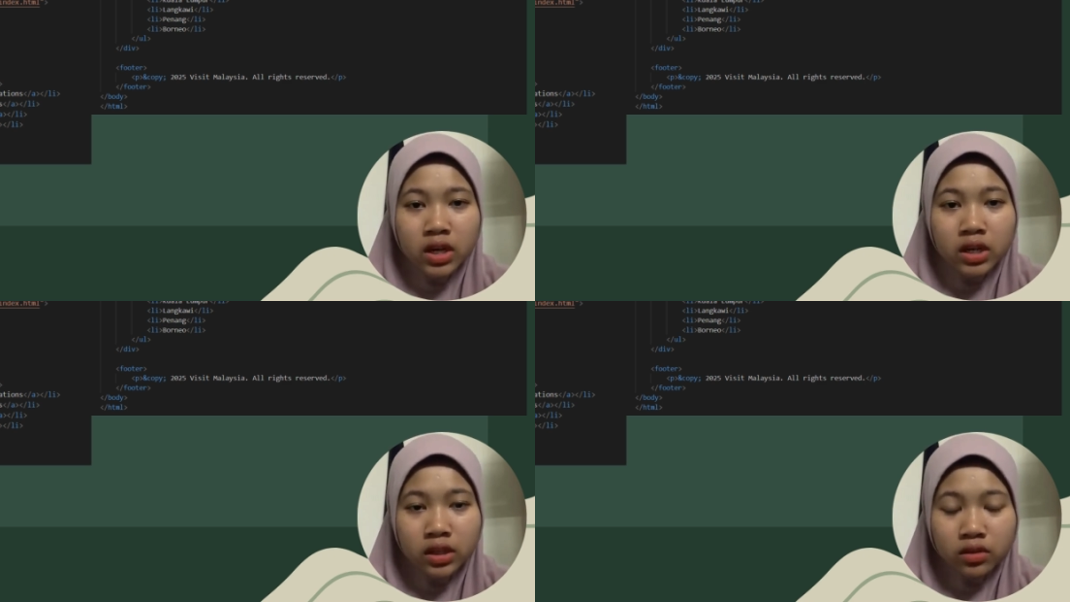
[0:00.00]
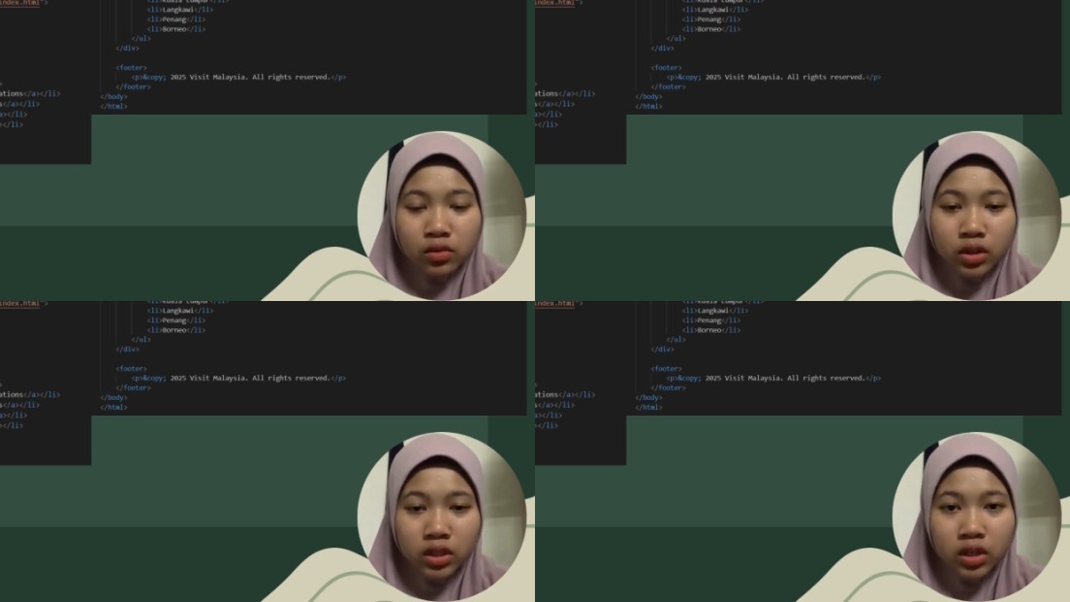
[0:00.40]
This
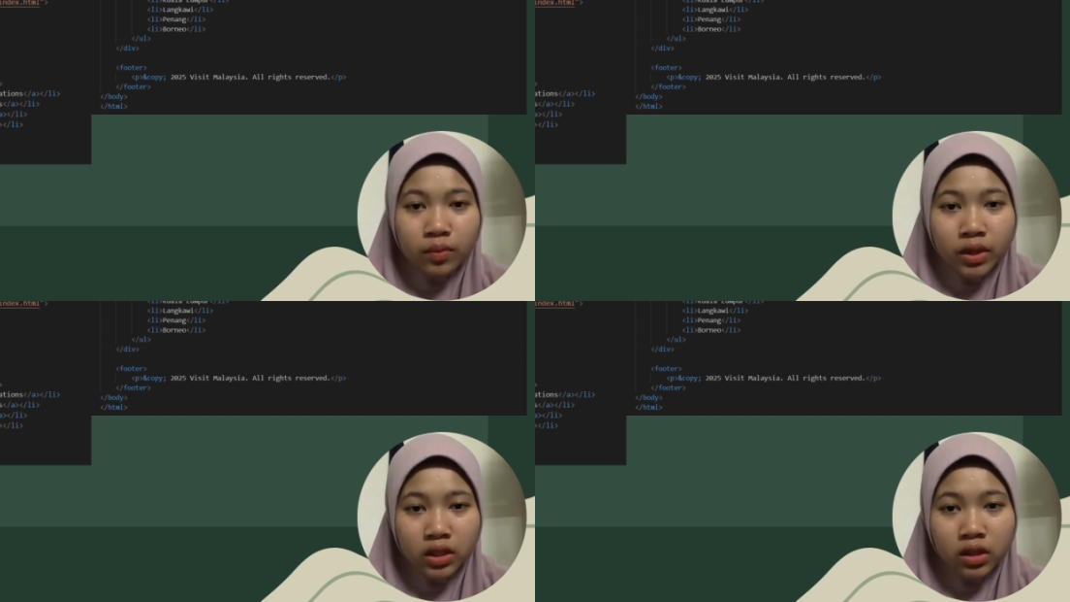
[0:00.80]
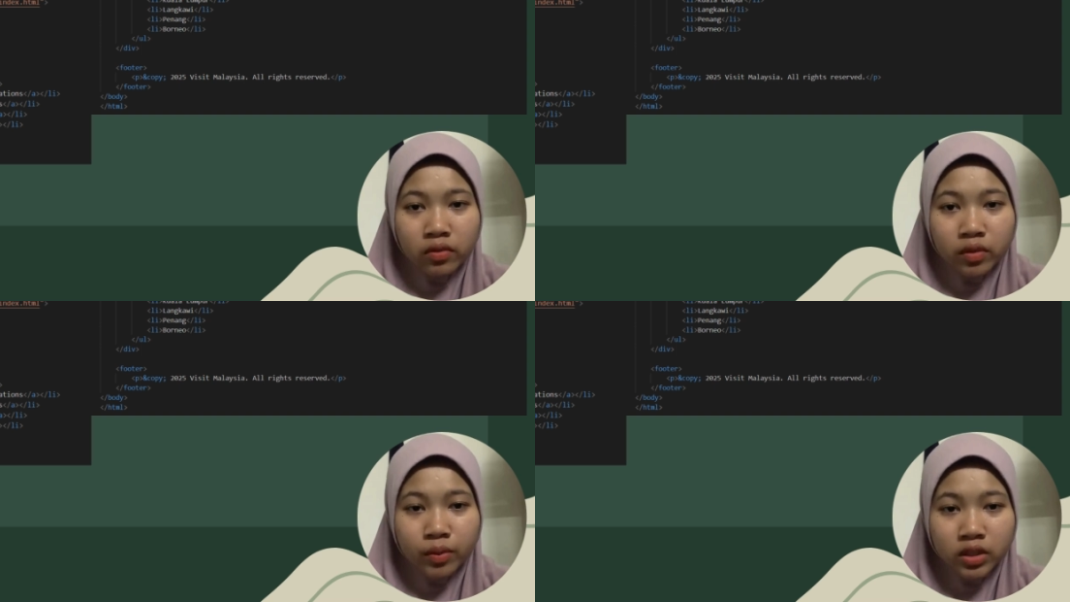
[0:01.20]
contain meta
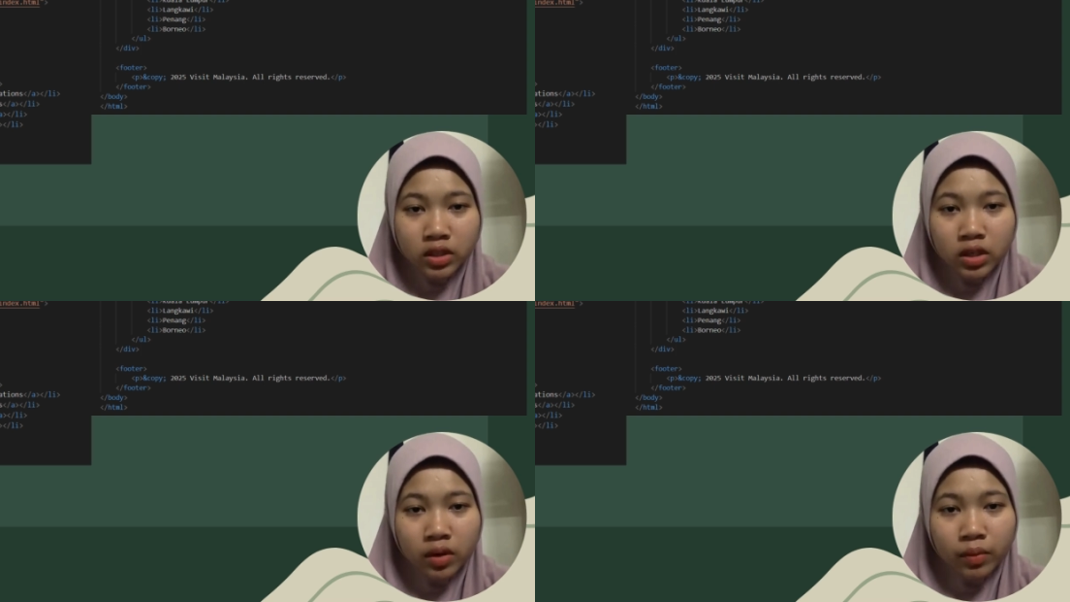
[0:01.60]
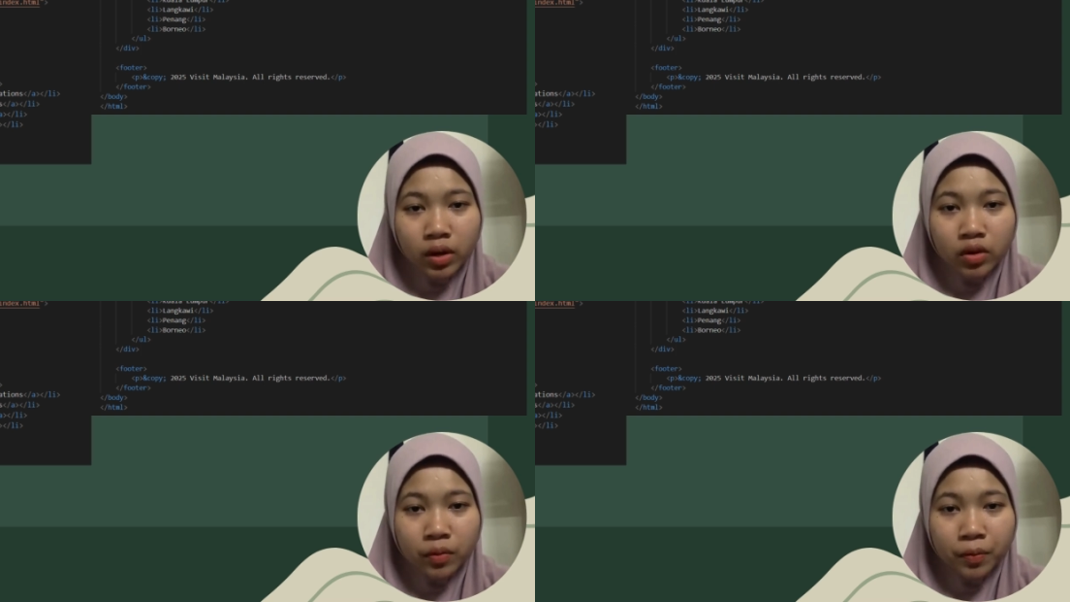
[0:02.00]
information
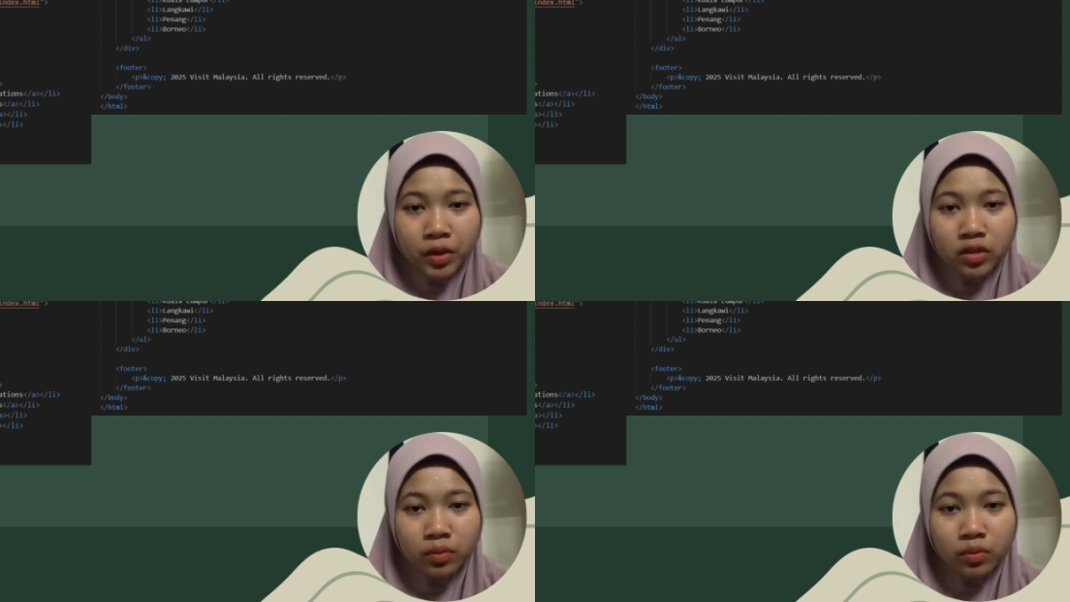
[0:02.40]
about the page.